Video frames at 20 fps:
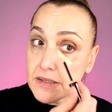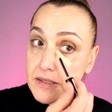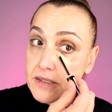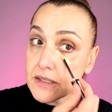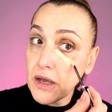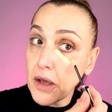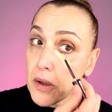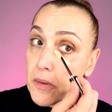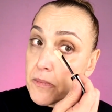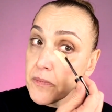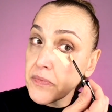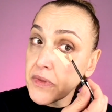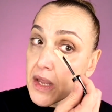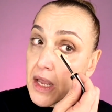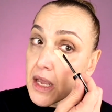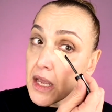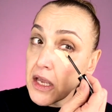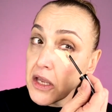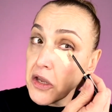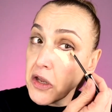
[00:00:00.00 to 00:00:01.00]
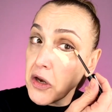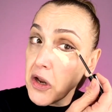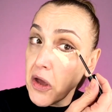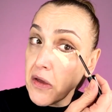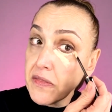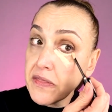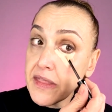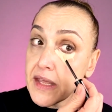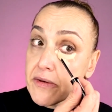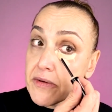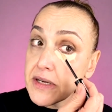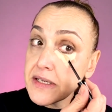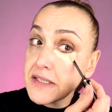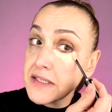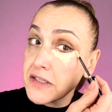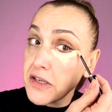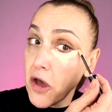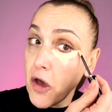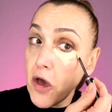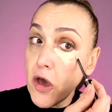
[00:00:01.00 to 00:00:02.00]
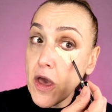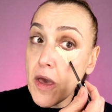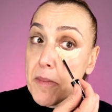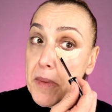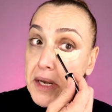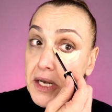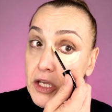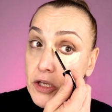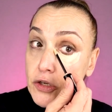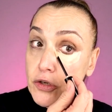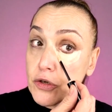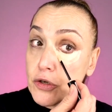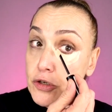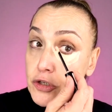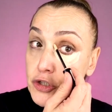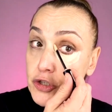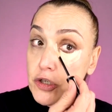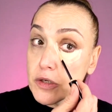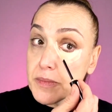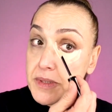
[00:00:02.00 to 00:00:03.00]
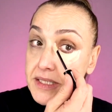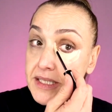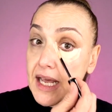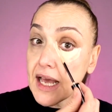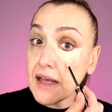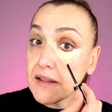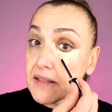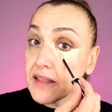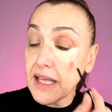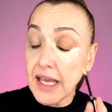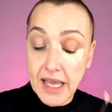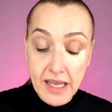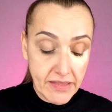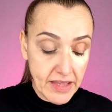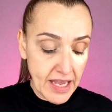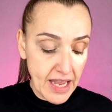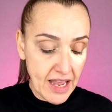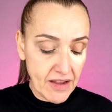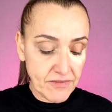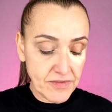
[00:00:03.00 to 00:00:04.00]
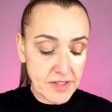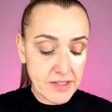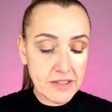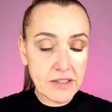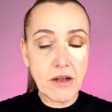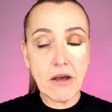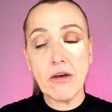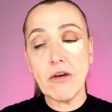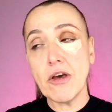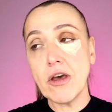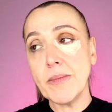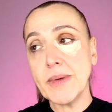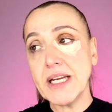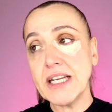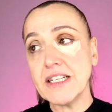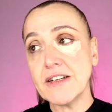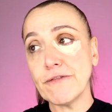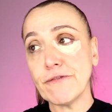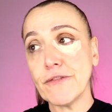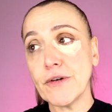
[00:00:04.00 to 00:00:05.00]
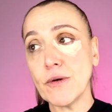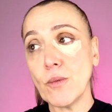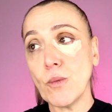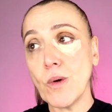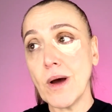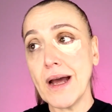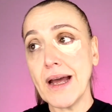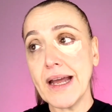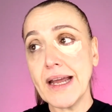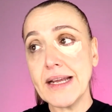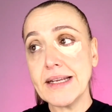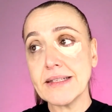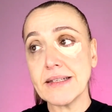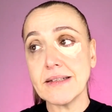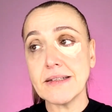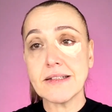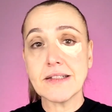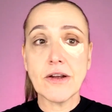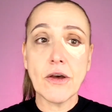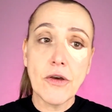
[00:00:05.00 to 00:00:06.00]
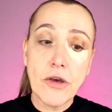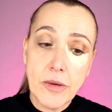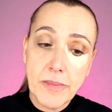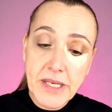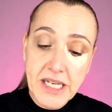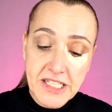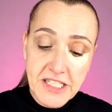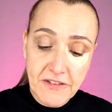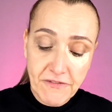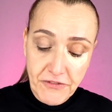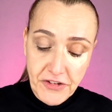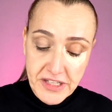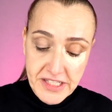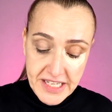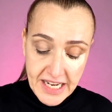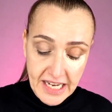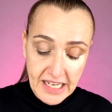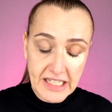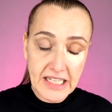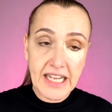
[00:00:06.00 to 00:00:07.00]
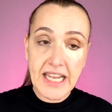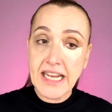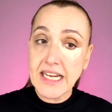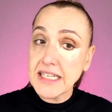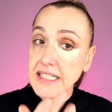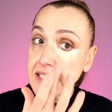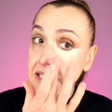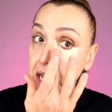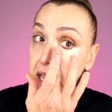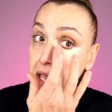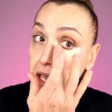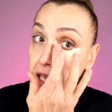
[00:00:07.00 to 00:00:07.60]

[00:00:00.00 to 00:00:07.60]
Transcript: So there are so many YouTubers out there that have so many different ways and so many different techniques.